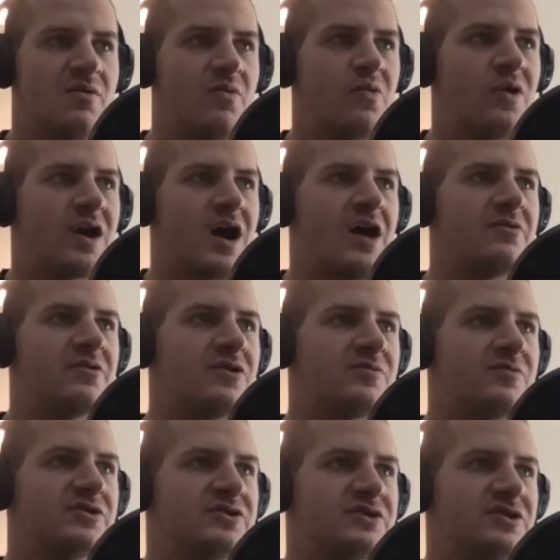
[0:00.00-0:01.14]
What I would
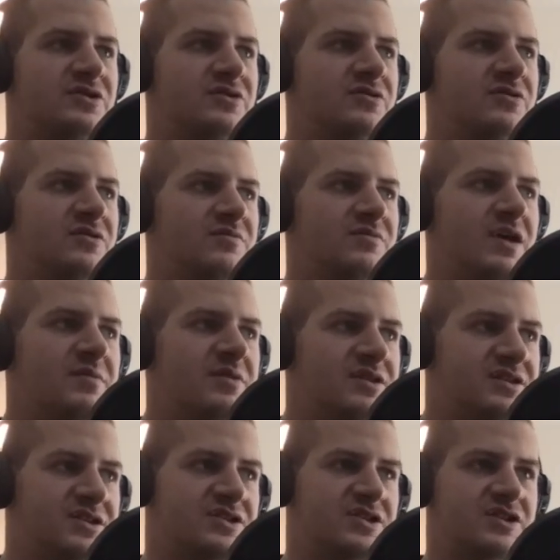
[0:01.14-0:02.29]
almost do, maybe
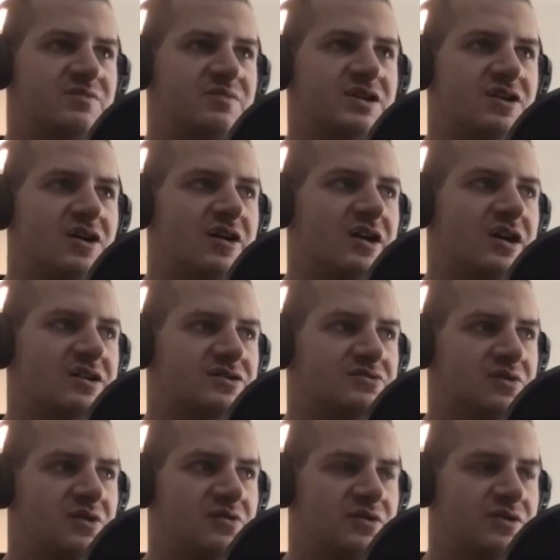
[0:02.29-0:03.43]
this is just me talking as
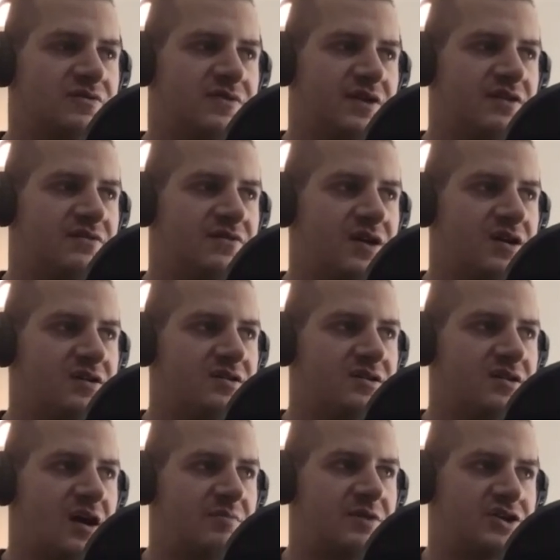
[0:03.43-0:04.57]
a real fight fan.
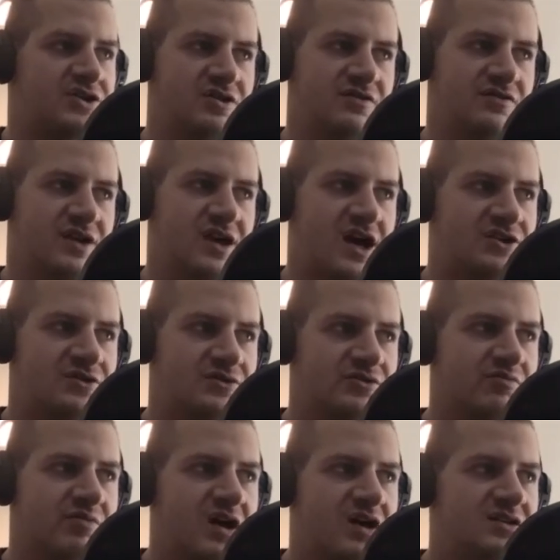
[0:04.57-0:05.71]
I'm not sure if the casuals
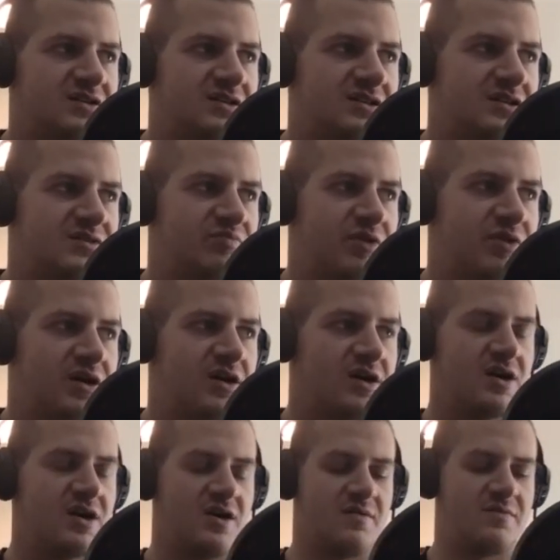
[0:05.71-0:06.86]
will buy into this, but